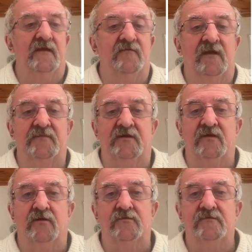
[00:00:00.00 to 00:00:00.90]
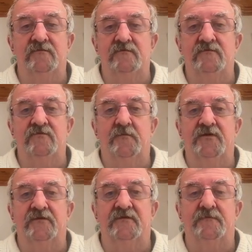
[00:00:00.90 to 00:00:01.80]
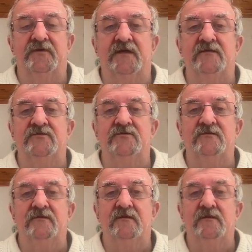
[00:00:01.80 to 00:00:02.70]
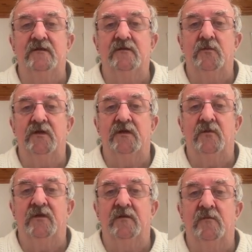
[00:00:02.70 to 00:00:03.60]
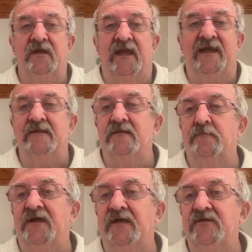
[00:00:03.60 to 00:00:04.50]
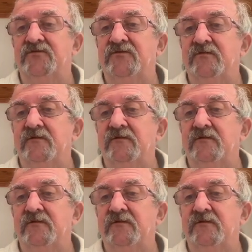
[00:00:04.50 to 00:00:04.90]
grab the code, drop it onto the page, we go in and we edit the page,